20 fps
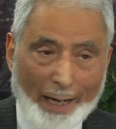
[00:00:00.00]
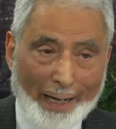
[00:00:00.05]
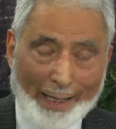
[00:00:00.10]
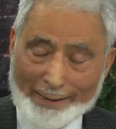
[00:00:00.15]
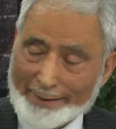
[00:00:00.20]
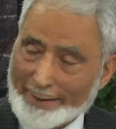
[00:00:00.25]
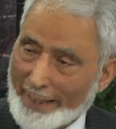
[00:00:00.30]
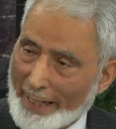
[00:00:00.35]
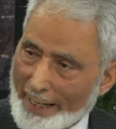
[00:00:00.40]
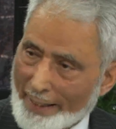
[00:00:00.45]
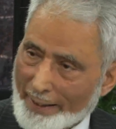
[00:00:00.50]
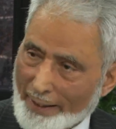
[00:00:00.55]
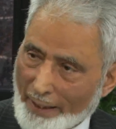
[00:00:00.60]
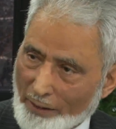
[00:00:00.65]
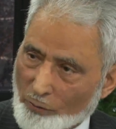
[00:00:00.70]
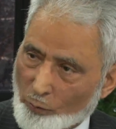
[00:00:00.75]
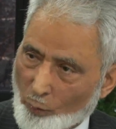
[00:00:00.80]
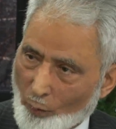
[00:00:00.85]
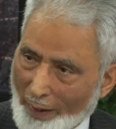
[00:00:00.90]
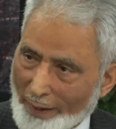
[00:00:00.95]
Attack
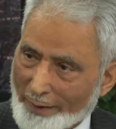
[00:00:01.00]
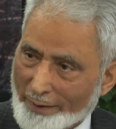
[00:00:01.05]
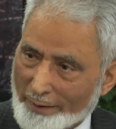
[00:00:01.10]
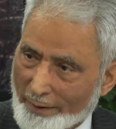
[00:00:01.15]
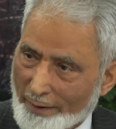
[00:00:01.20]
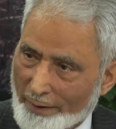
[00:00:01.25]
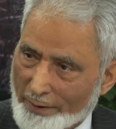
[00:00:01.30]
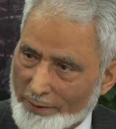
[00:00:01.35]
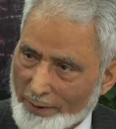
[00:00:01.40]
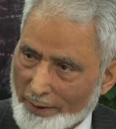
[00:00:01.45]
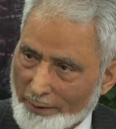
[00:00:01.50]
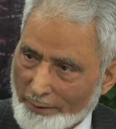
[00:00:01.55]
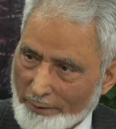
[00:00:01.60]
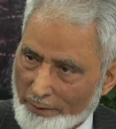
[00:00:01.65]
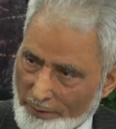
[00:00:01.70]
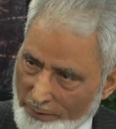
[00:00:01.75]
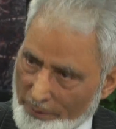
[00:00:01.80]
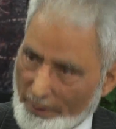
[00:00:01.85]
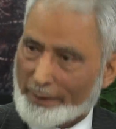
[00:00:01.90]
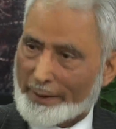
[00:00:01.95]
on one religion
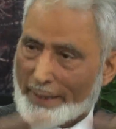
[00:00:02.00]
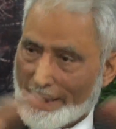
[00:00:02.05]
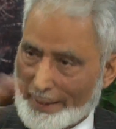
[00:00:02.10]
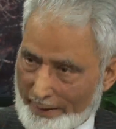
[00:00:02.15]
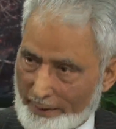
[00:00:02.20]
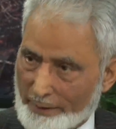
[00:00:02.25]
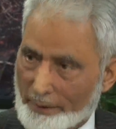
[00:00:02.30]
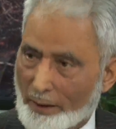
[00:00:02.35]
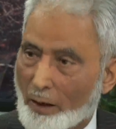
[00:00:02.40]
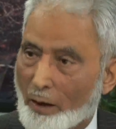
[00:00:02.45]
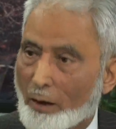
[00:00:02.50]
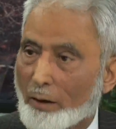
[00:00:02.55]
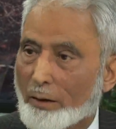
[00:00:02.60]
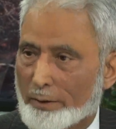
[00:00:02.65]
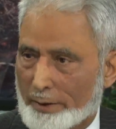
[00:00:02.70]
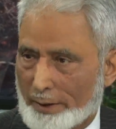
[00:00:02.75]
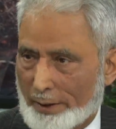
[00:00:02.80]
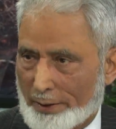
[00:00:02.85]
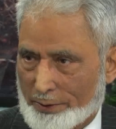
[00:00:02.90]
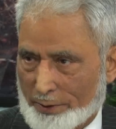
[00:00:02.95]
is attack on all
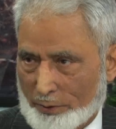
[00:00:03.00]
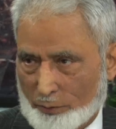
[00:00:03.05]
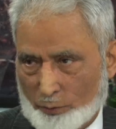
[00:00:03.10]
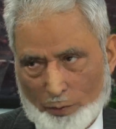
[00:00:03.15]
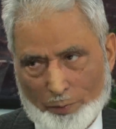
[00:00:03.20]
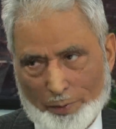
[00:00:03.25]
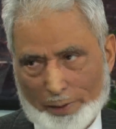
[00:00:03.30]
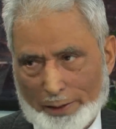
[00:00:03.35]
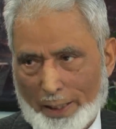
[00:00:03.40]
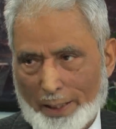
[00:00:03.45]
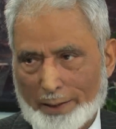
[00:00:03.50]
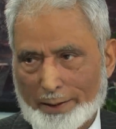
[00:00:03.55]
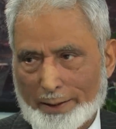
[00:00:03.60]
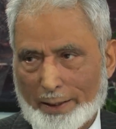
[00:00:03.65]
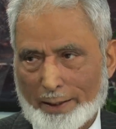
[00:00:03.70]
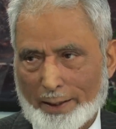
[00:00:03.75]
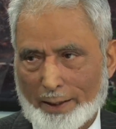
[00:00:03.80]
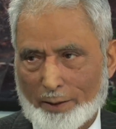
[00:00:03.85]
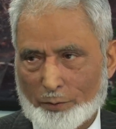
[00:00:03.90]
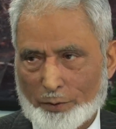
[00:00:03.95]
religion. We will not
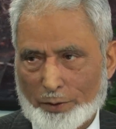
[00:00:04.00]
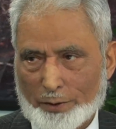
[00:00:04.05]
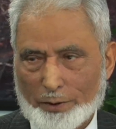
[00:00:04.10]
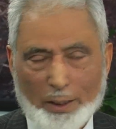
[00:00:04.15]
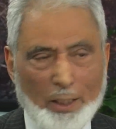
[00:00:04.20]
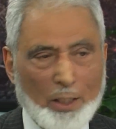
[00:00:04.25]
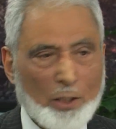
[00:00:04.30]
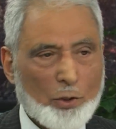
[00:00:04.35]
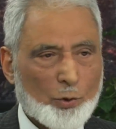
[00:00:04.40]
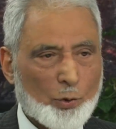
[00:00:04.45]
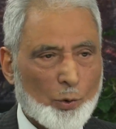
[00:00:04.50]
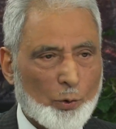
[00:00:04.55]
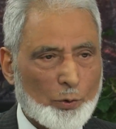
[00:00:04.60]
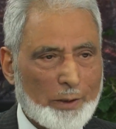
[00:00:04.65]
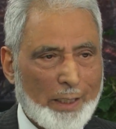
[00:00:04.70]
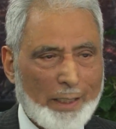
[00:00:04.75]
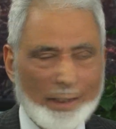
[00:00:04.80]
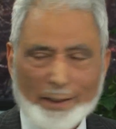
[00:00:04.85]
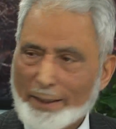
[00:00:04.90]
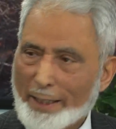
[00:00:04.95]
allow it. So
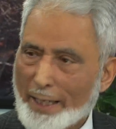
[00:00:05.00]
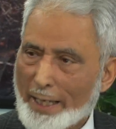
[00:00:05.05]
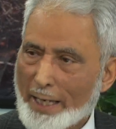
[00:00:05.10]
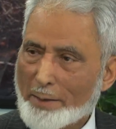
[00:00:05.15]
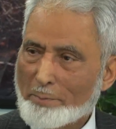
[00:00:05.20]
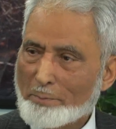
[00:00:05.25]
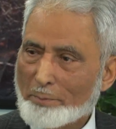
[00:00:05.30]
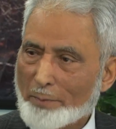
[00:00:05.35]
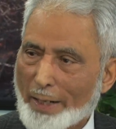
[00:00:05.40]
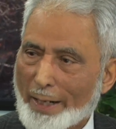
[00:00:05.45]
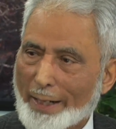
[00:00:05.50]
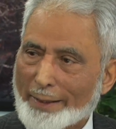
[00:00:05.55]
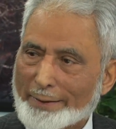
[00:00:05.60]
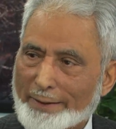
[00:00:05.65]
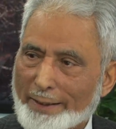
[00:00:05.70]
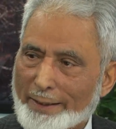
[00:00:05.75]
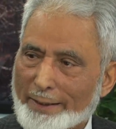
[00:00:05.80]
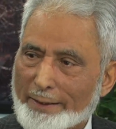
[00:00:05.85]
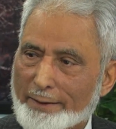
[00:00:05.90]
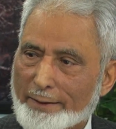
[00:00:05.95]
they came and
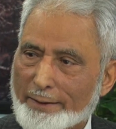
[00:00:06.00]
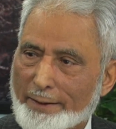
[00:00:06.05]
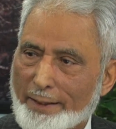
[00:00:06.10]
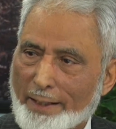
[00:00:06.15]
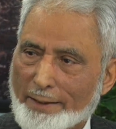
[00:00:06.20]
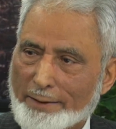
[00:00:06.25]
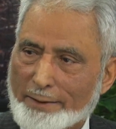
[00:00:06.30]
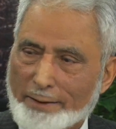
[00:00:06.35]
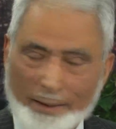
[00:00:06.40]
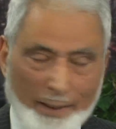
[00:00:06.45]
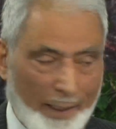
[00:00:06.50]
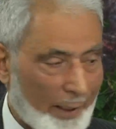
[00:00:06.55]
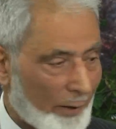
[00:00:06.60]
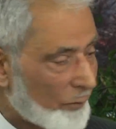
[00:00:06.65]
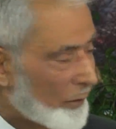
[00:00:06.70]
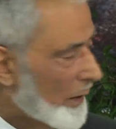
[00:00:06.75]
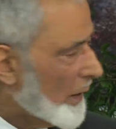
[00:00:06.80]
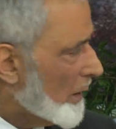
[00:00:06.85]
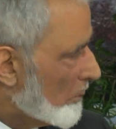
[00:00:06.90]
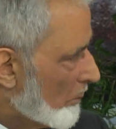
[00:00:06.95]
they created a
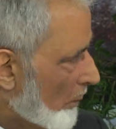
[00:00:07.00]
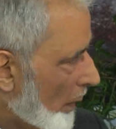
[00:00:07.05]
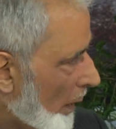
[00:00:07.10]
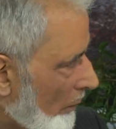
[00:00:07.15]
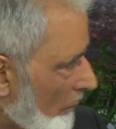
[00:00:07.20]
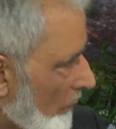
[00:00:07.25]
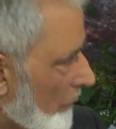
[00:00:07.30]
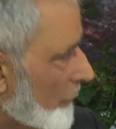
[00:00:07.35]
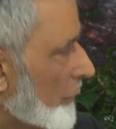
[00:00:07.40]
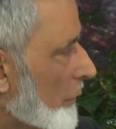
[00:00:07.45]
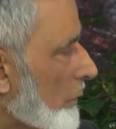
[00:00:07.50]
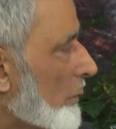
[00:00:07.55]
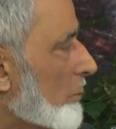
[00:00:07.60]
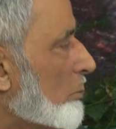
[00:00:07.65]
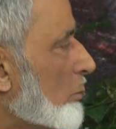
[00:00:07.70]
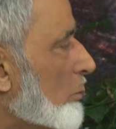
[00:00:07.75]
very powerful